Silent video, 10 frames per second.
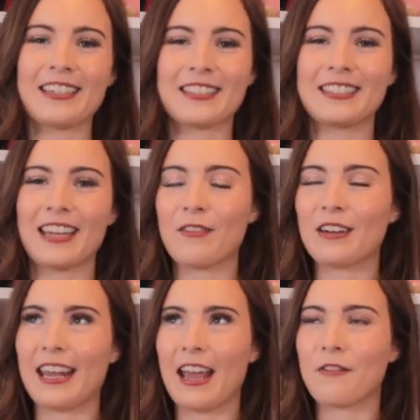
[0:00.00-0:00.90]

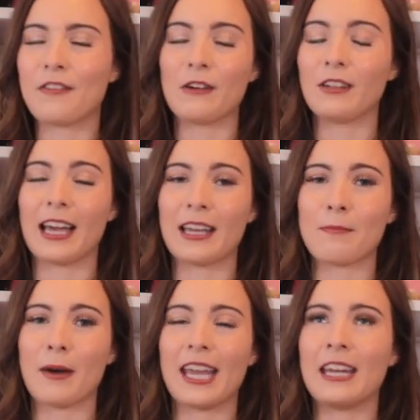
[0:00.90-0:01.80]
I feel
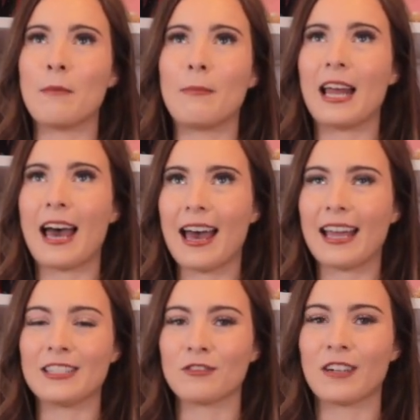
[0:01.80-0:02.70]
like my inner Blair
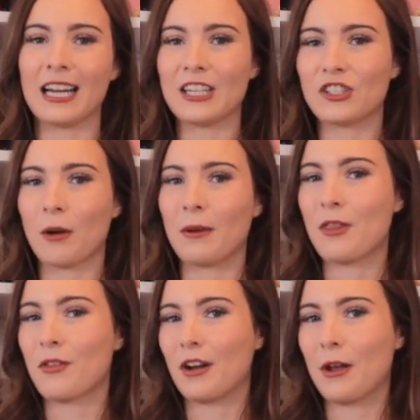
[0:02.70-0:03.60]
is really
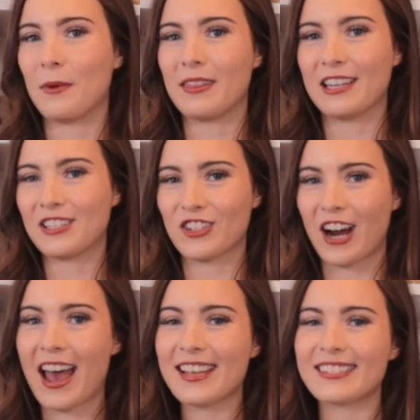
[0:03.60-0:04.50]
showing through with this
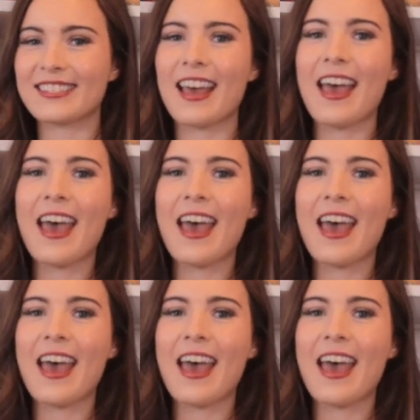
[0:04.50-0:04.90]
dress.